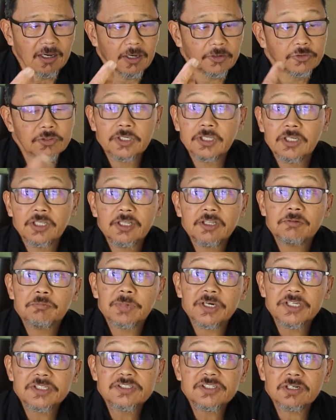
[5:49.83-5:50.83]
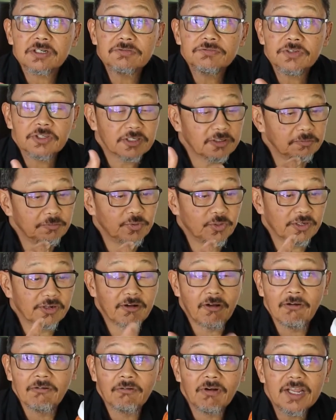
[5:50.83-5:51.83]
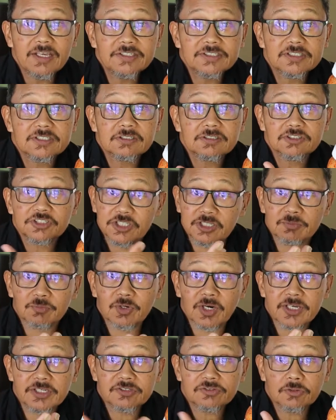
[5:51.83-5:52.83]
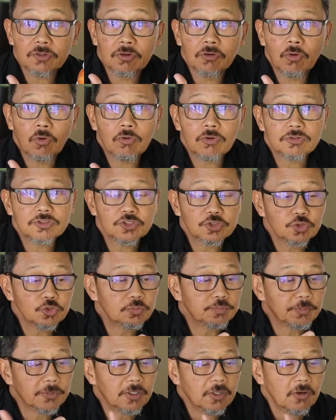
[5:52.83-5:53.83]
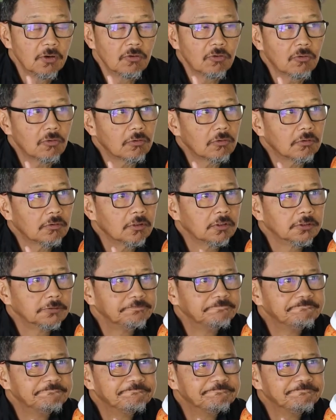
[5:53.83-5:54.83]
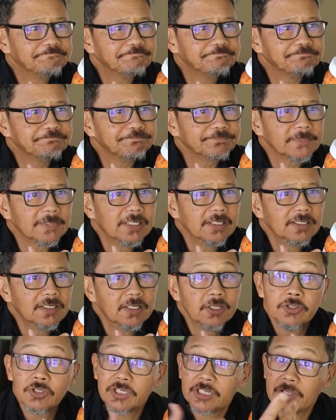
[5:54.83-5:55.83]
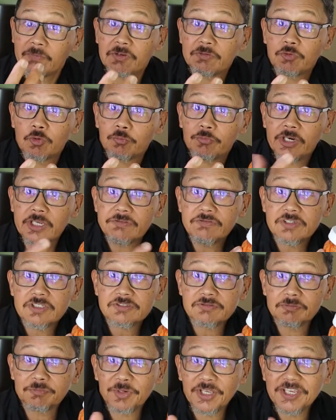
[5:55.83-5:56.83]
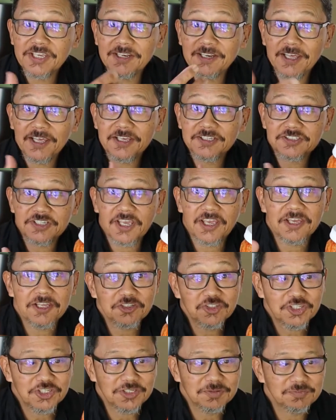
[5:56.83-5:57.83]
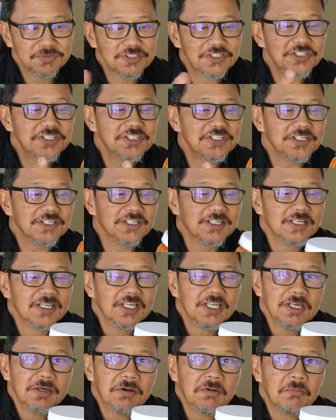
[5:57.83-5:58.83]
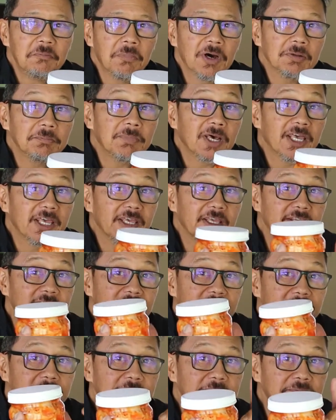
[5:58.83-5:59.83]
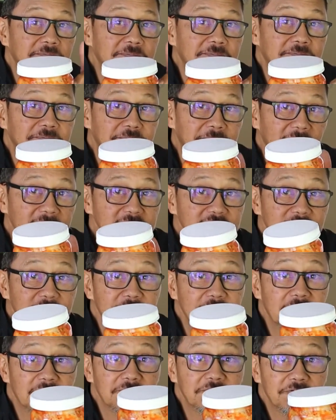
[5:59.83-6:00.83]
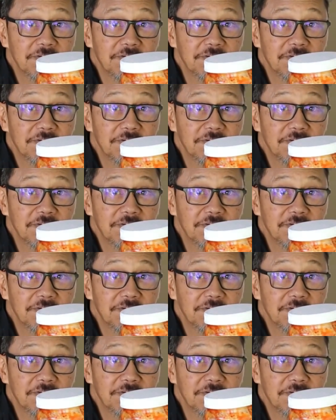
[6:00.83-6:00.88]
you can eat it by itself. You can put it on rice, steamed rice, or soup, or you can have it for breakfast, bacon, eggs, and kimchi. But my best and